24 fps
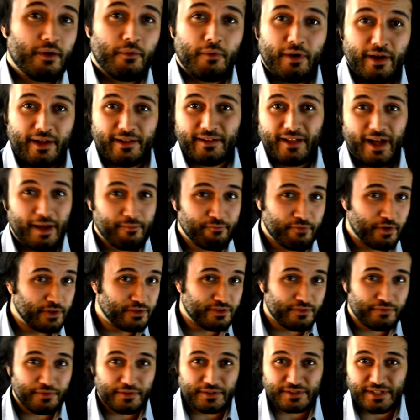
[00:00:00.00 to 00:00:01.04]
Well, I'm
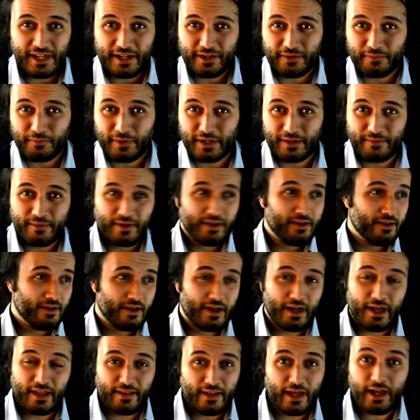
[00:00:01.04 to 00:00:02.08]
voting for the second one.
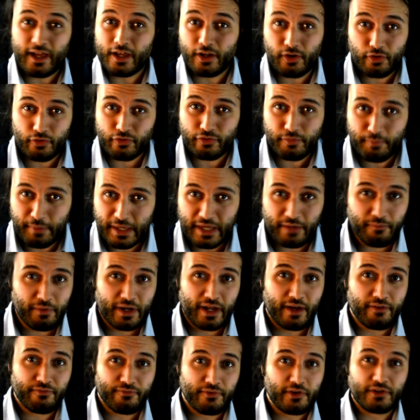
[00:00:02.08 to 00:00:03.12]
And that includes me when
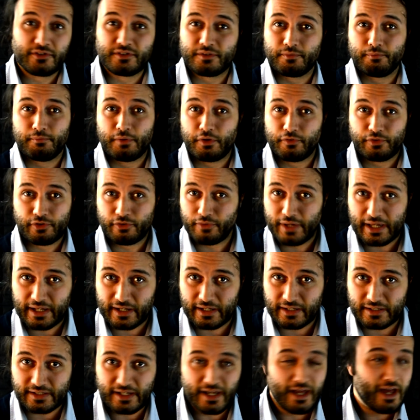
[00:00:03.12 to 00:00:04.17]
I first moved to
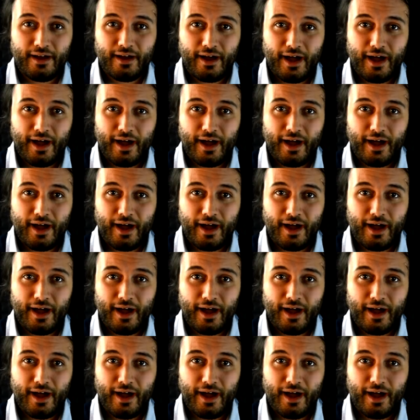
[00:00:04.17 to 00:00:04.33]
England.